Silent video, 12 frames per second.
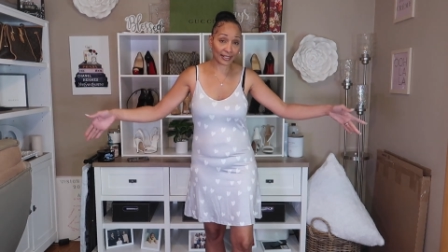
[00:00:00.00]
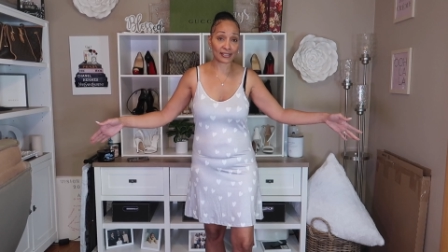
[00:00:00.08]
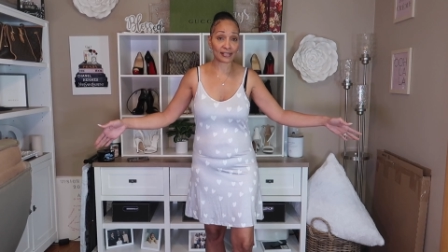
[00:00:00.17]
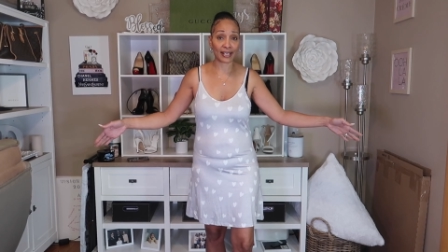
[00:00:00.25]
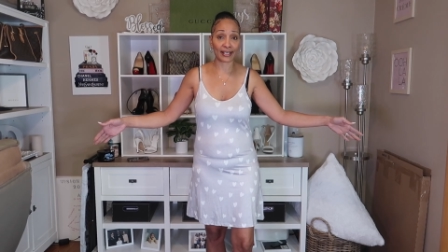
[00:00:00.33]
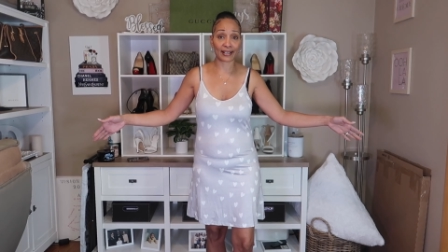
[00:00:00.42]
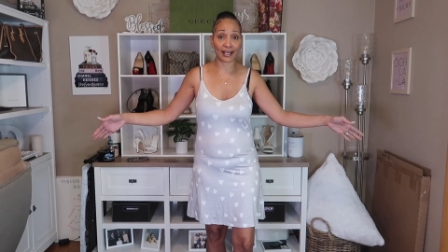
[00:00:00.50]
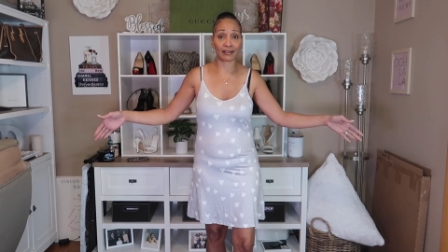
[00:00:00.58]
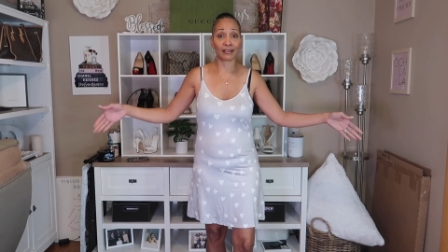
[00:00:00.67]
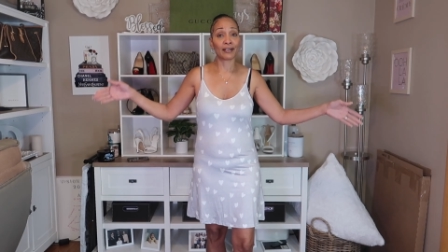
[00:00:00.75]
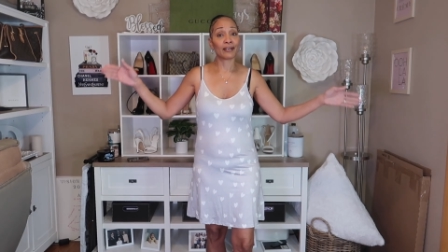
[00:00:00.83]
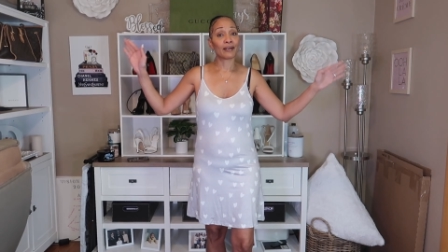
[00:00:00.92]
can take
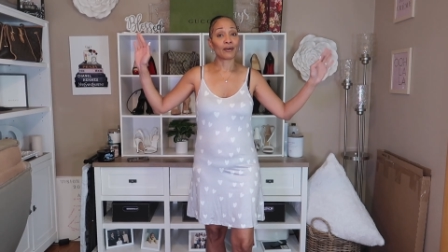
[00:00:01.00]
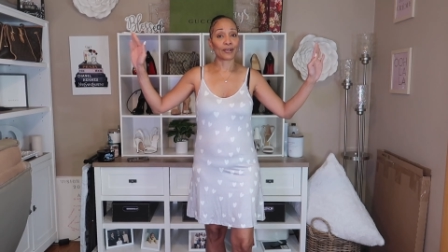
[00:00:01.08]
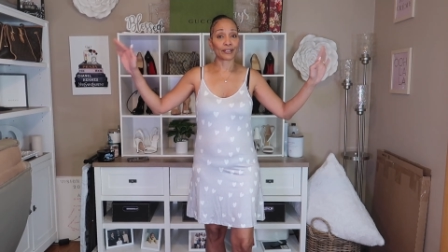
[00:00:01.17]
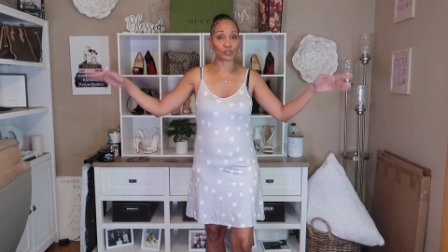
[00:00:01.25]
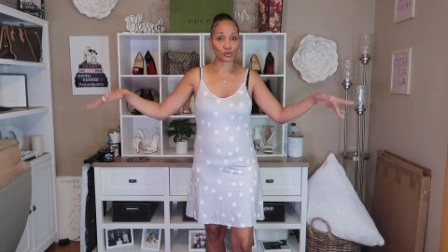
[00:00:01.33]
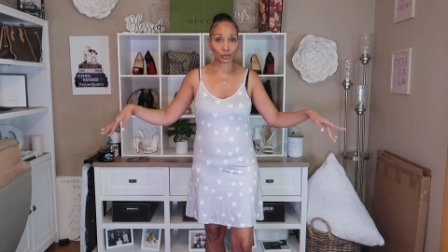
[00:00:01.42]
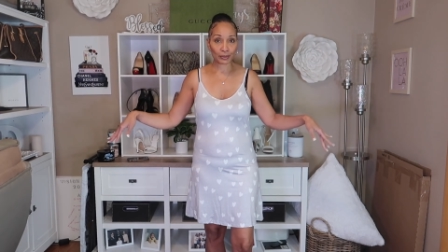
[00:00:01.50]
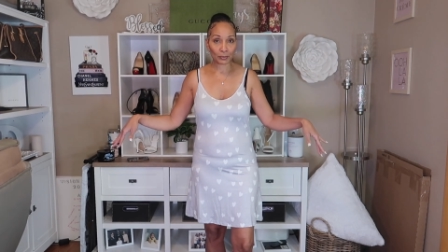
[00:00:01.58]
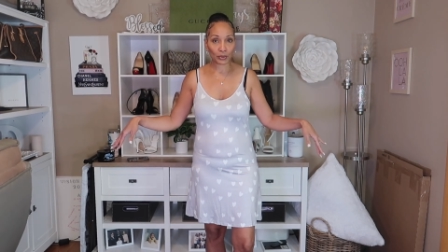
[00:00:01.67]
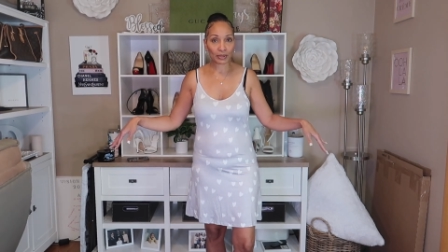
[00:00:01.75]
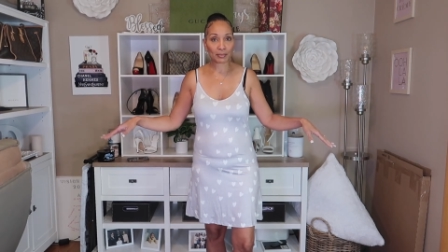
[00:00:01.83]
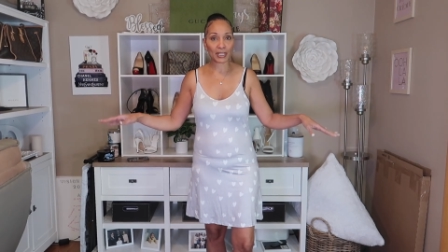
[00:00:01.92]
on a trip
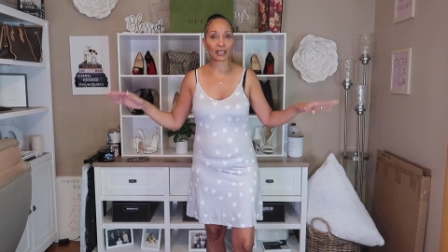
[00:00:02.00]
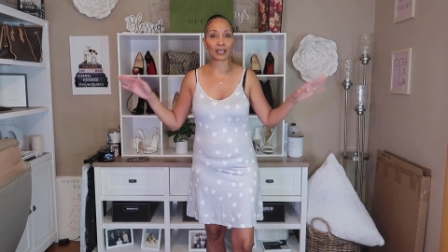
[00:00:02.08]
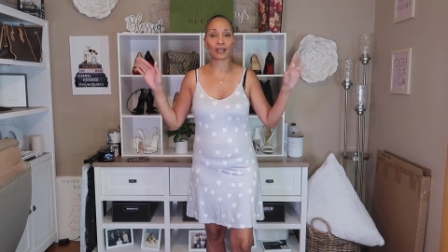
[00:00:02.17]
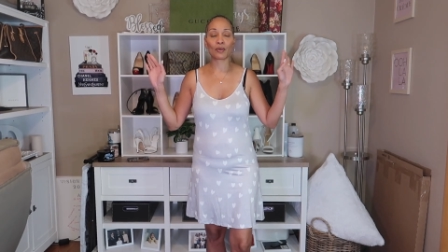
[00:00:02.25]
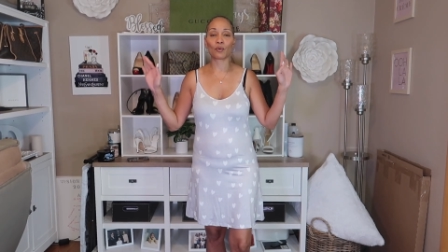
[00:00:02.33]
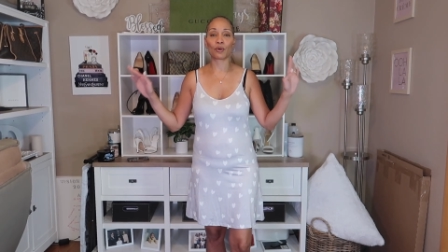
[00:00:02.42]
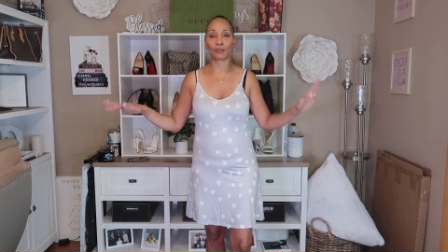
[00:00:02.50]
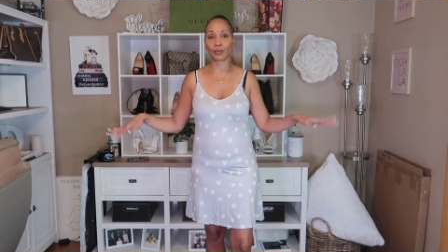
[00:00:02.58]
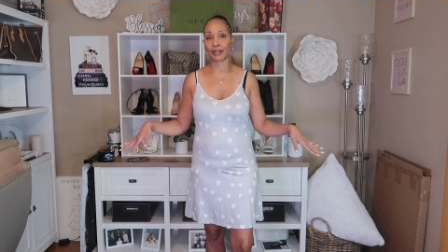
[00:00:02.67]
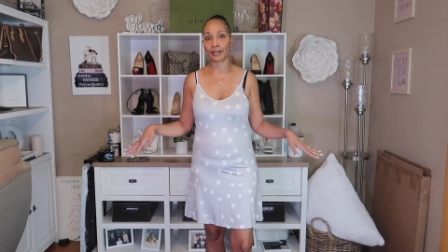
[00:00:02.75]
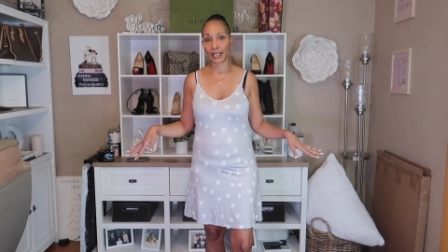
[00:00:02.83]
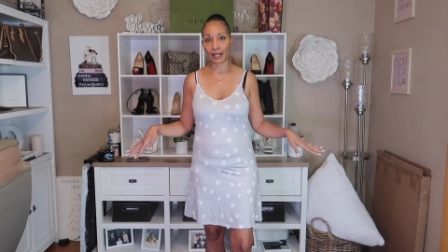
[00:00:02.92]
with me or
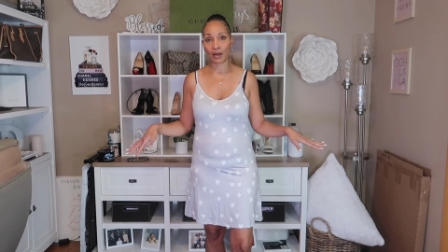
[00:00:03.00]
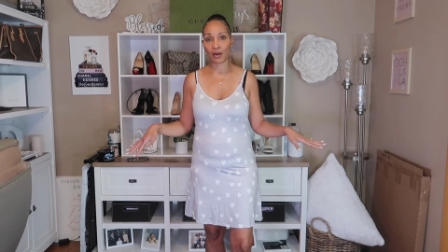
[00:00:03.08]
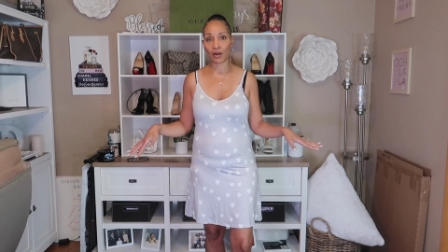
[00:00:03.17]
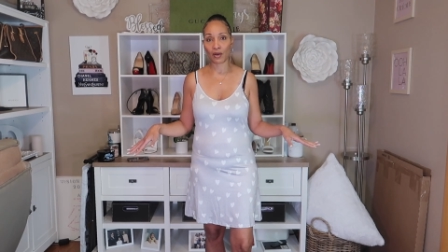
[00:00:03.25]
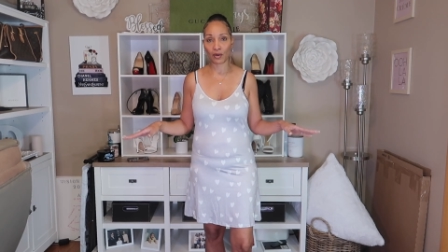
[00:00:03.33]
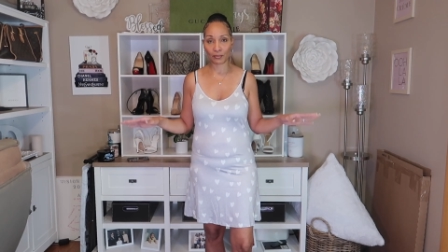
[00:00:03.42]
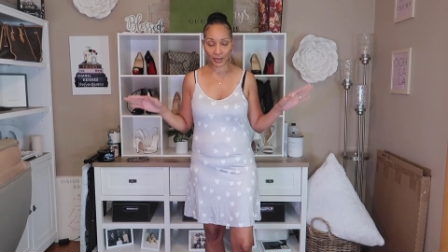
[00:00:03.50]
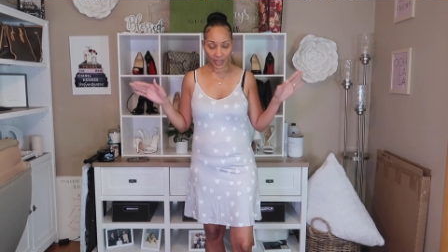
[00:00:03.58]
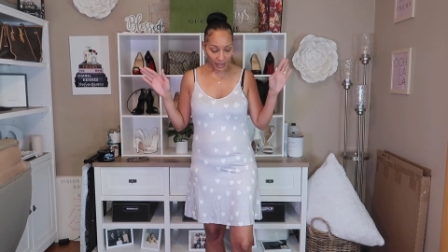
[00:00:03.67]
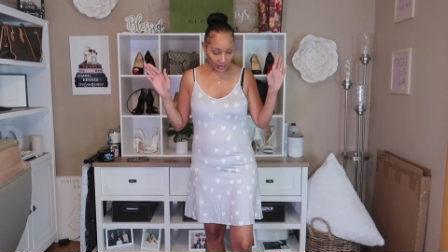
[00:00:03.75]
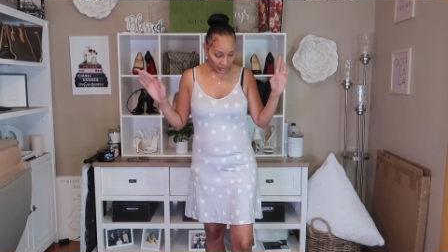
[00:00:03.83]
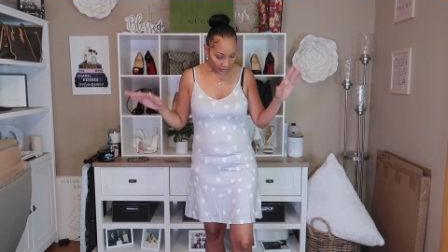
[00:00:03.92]
wear at home.
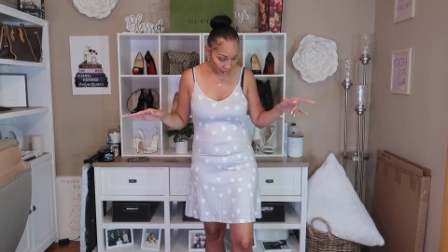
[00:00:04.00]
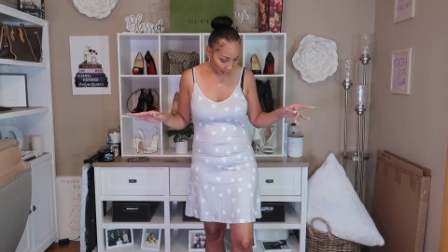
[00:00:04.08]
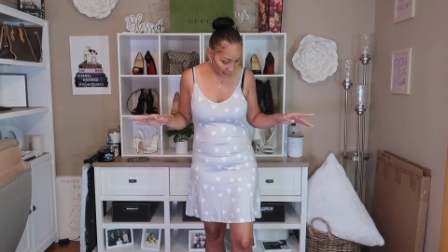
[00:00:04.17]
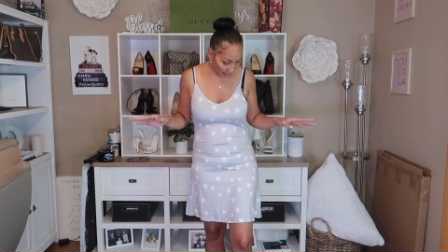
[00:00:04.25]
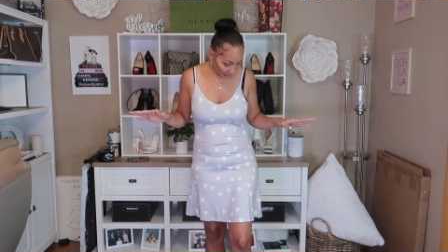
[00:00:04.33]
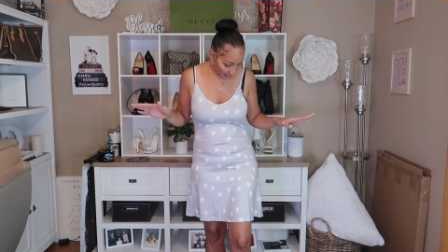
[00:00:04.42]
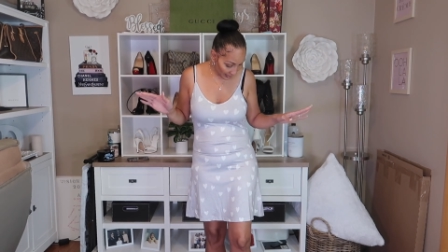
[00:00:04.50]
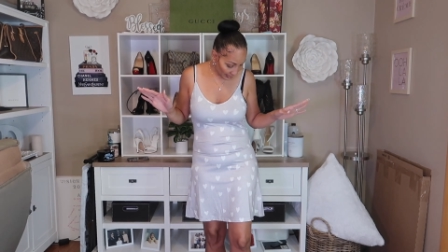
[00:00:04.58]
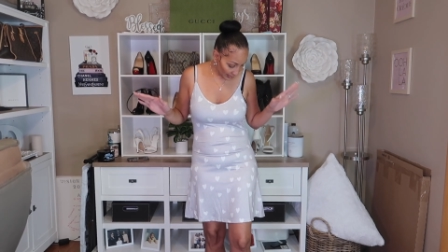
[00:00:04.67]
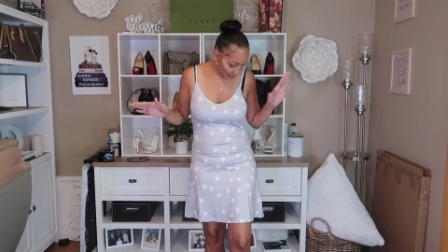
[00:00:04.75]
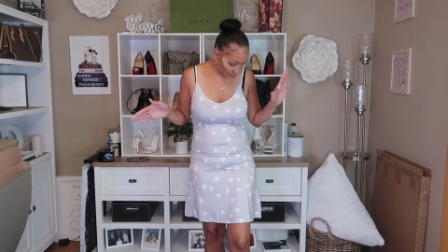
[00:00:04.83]
You can either get a